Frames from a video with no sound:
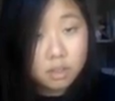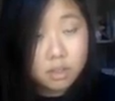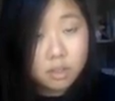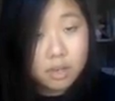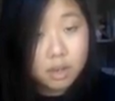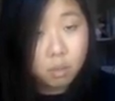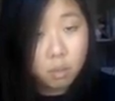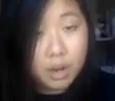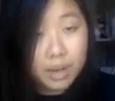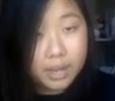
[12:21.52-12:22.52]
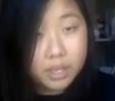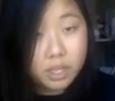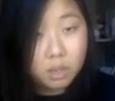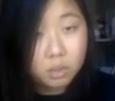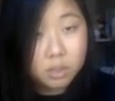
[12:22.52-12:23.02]
To get y
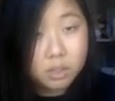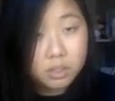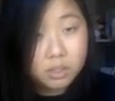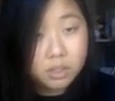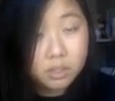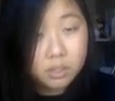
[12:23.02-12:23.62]
equals